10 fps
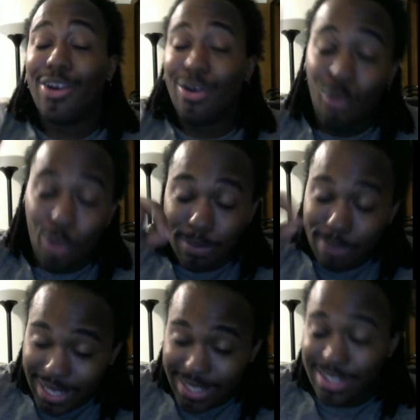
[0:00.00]
One
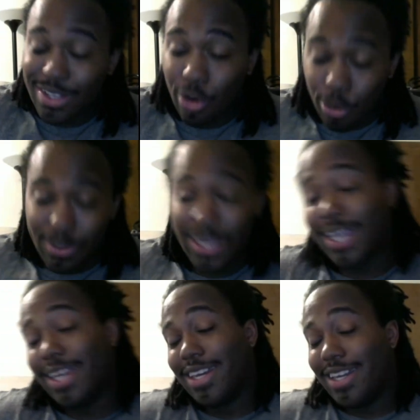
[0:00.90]
Piece, OP,
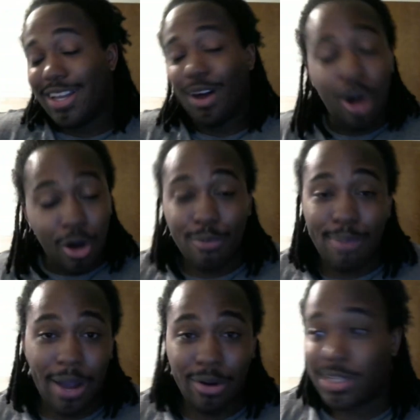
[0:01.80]

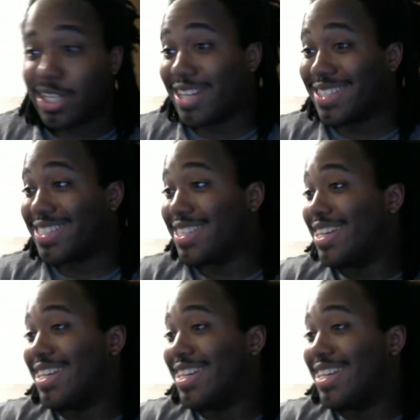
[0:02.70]
overpowered, because